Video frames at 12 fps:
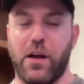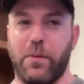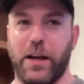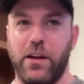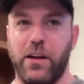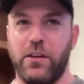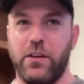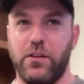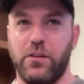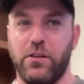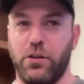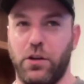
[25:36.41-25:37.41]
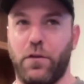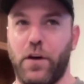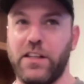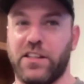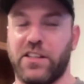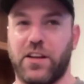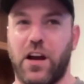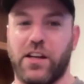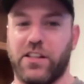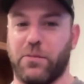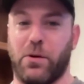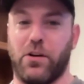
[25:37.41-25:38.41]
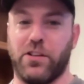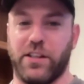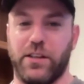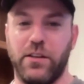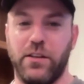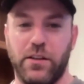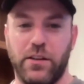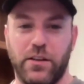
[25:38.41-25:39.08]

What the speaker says: I'm like, dude, you fucking suck as a person.